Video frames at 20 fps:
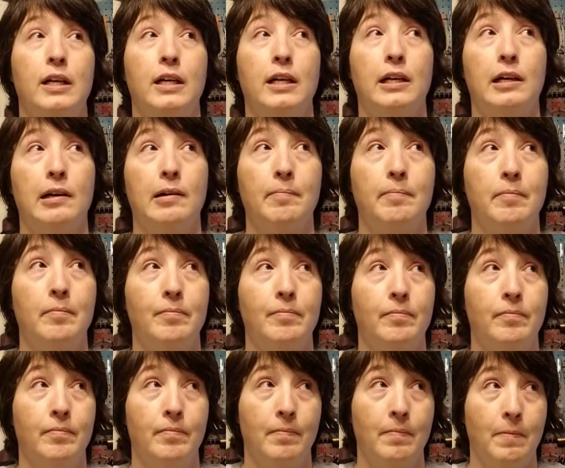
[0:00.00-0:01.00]
Um,
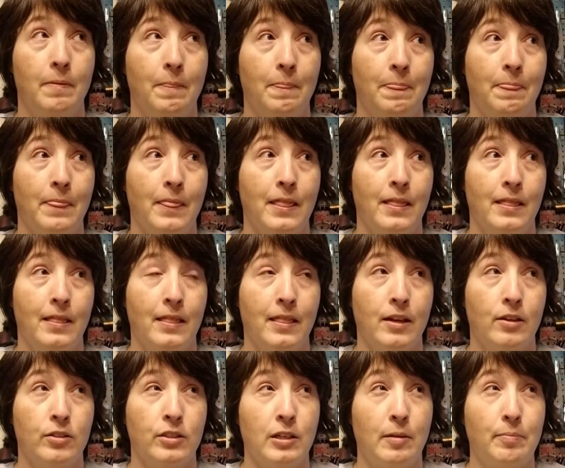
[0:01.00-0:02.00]

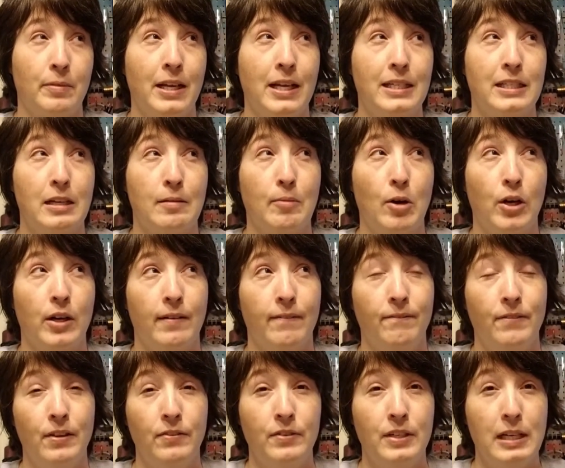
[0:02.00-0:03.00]
there's some things I marked at
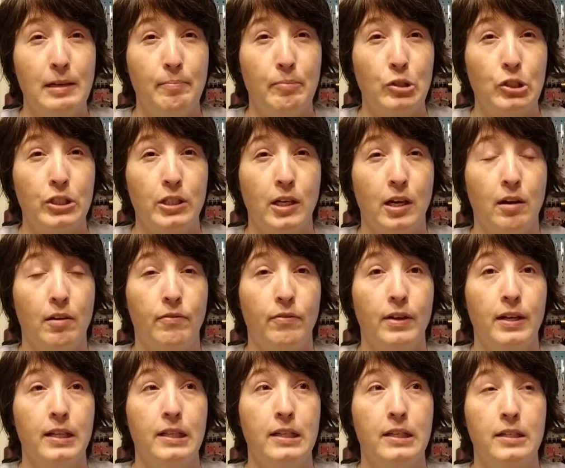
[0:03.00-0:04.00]
15% off,
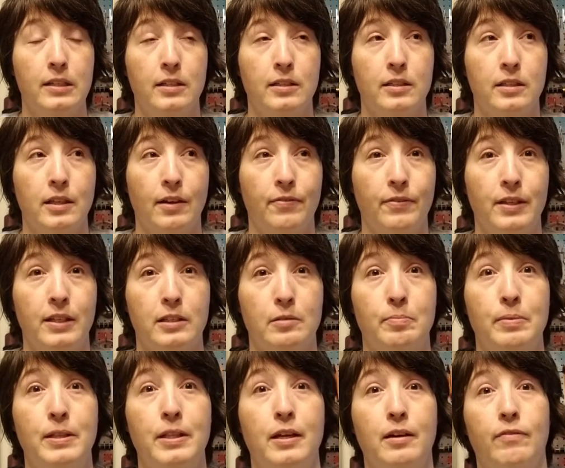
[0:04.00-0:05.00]
and then the stuff that's
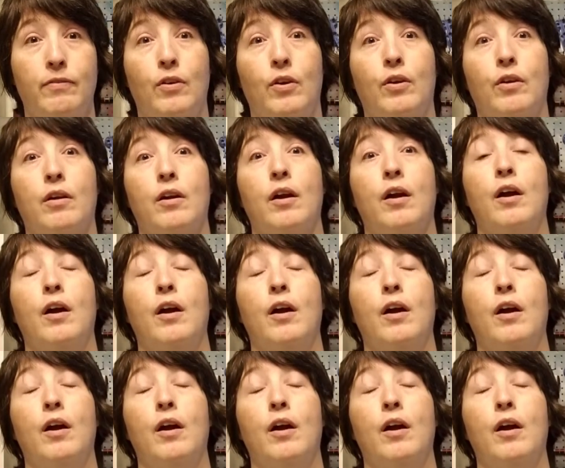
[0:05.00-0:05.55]
been there for